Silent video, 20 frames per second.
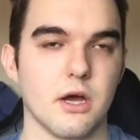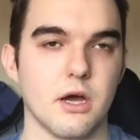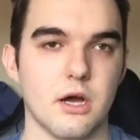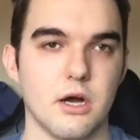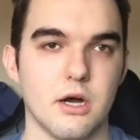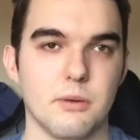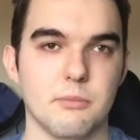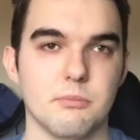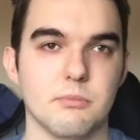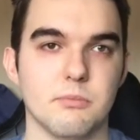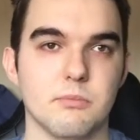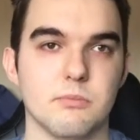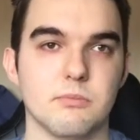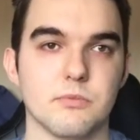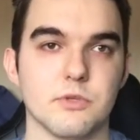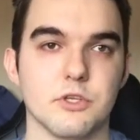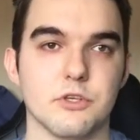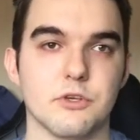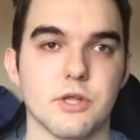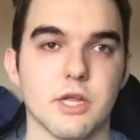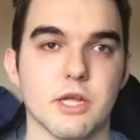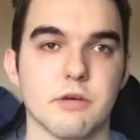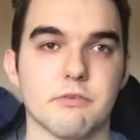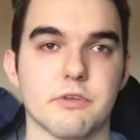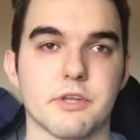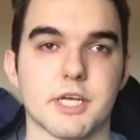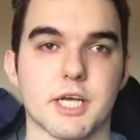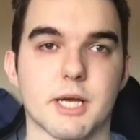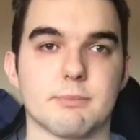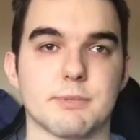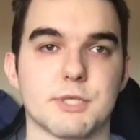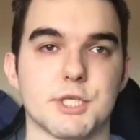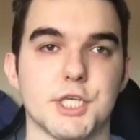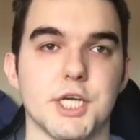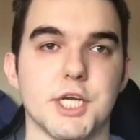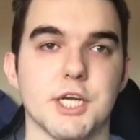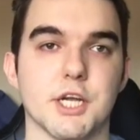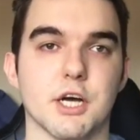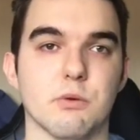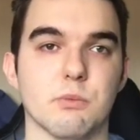you do that for the
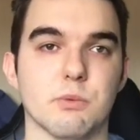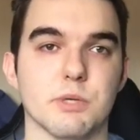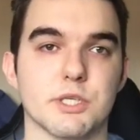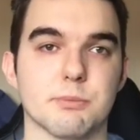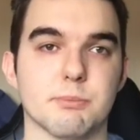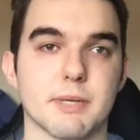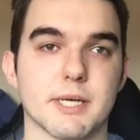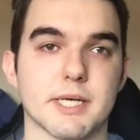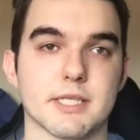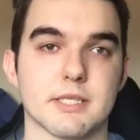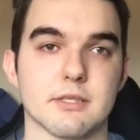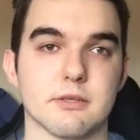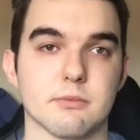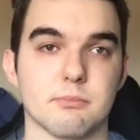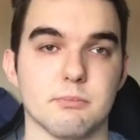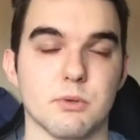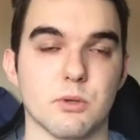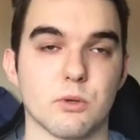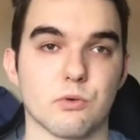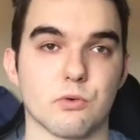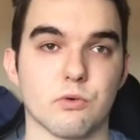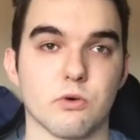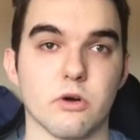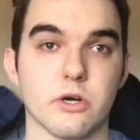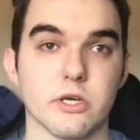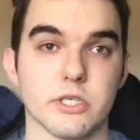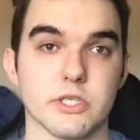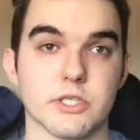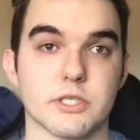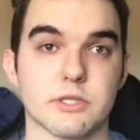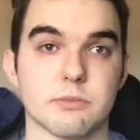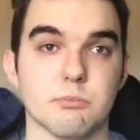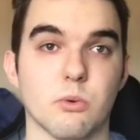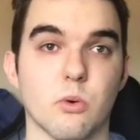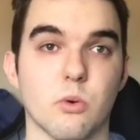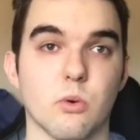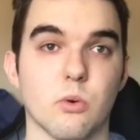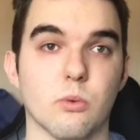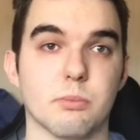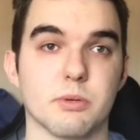cappuccino, which makes the milk rise
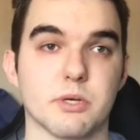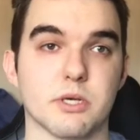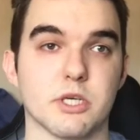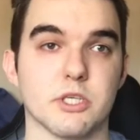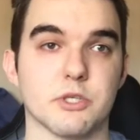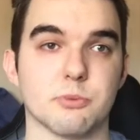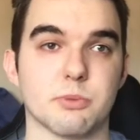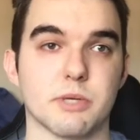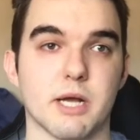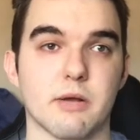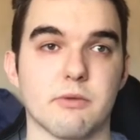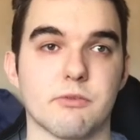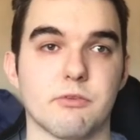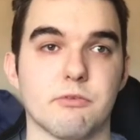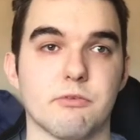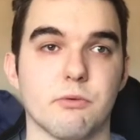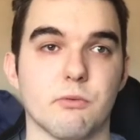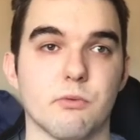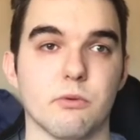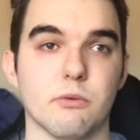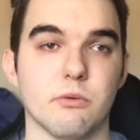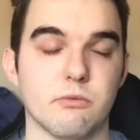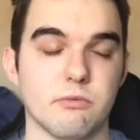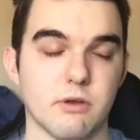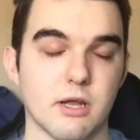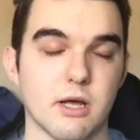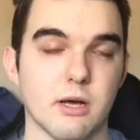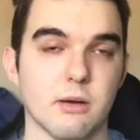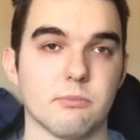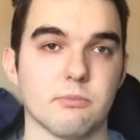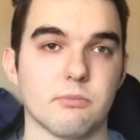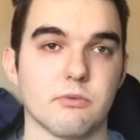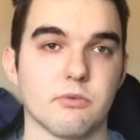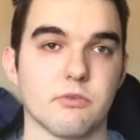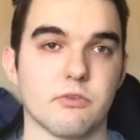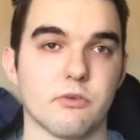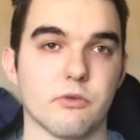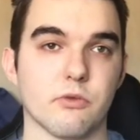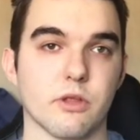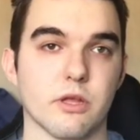more, because we have to fill it up
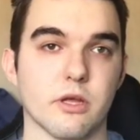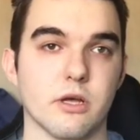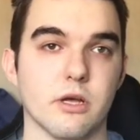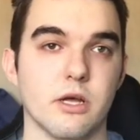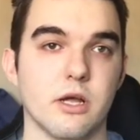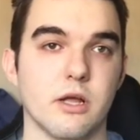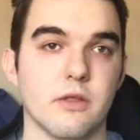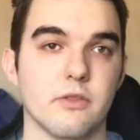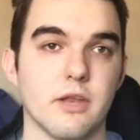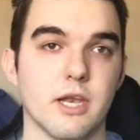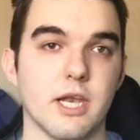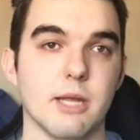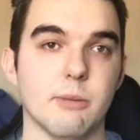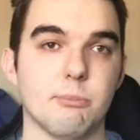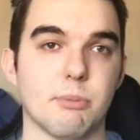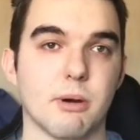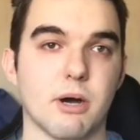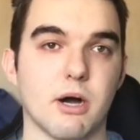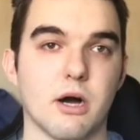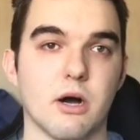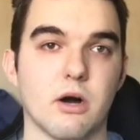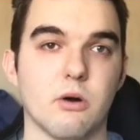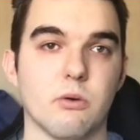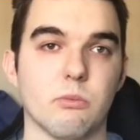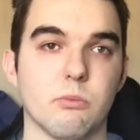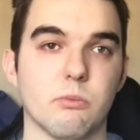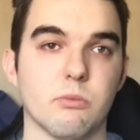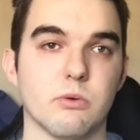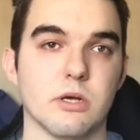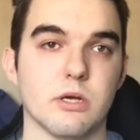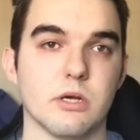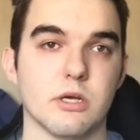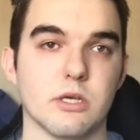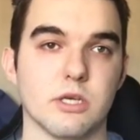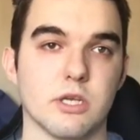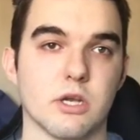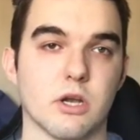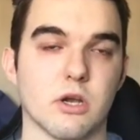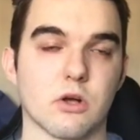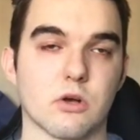to the lip part,
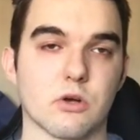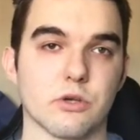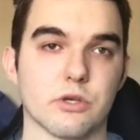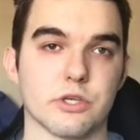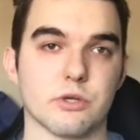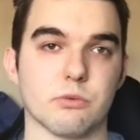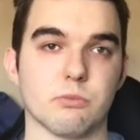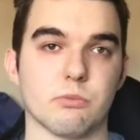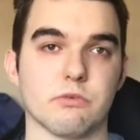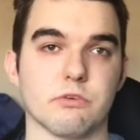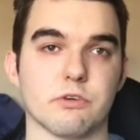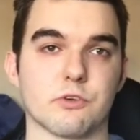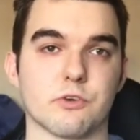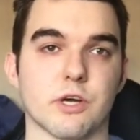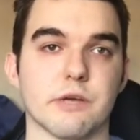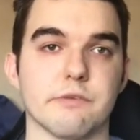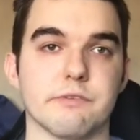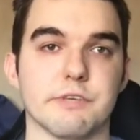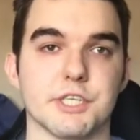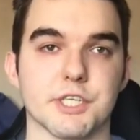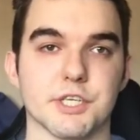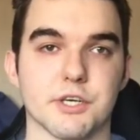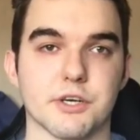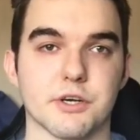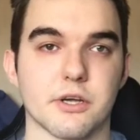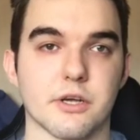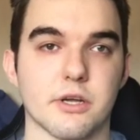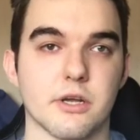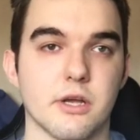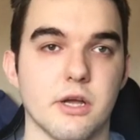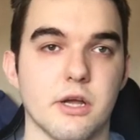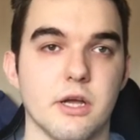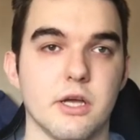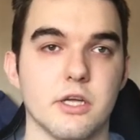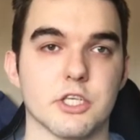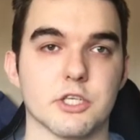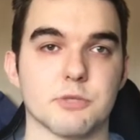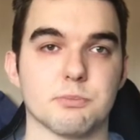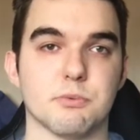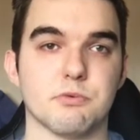you know, like with a gravy jug,
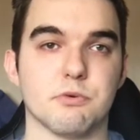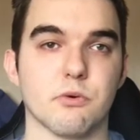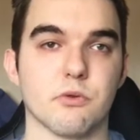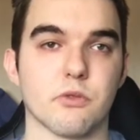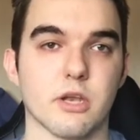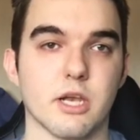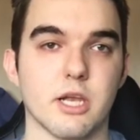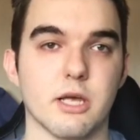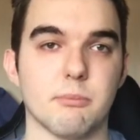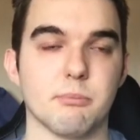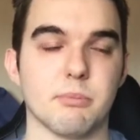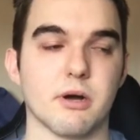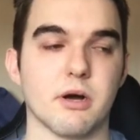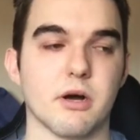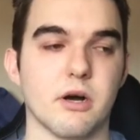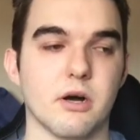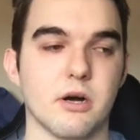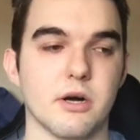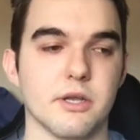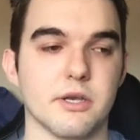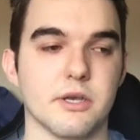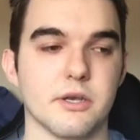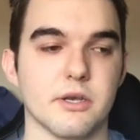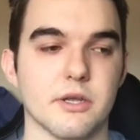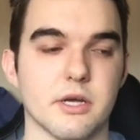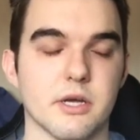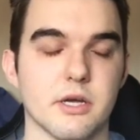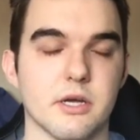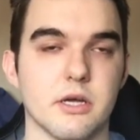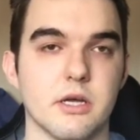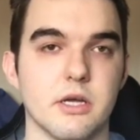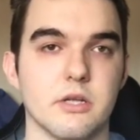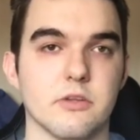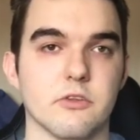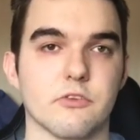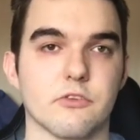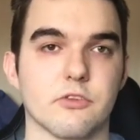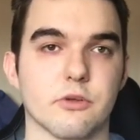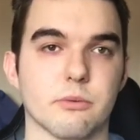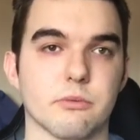just before the lip part, and to
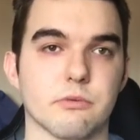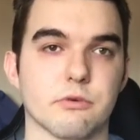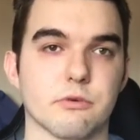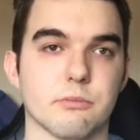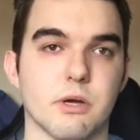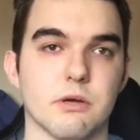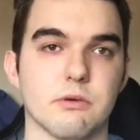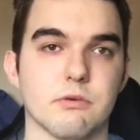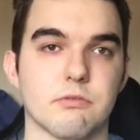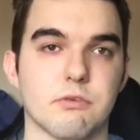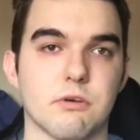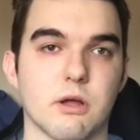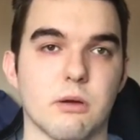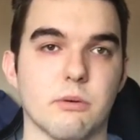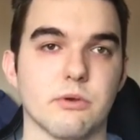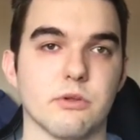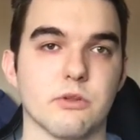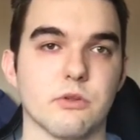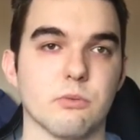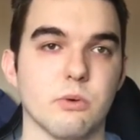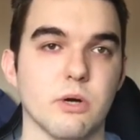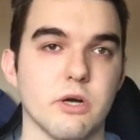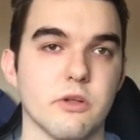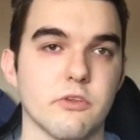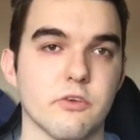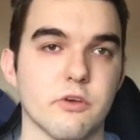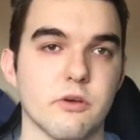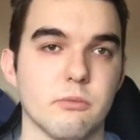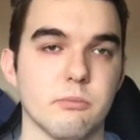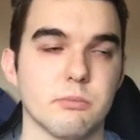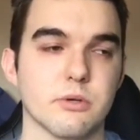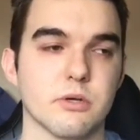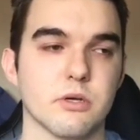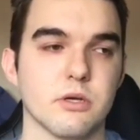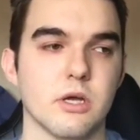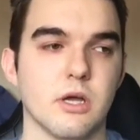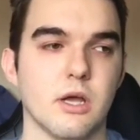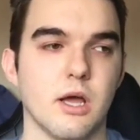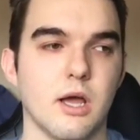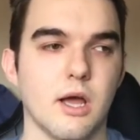stop it from overflowing on the worktop.
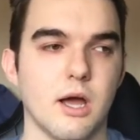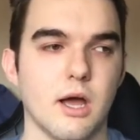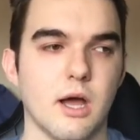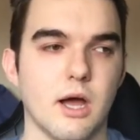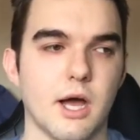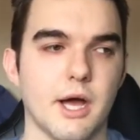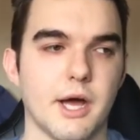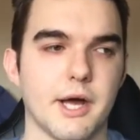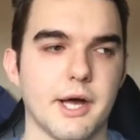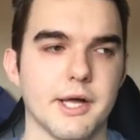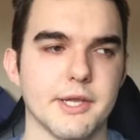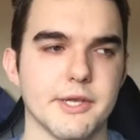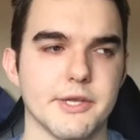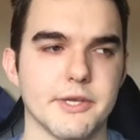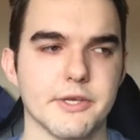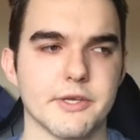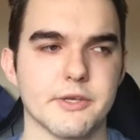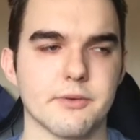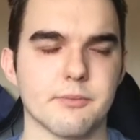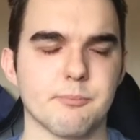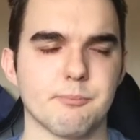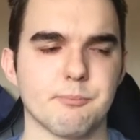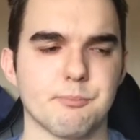And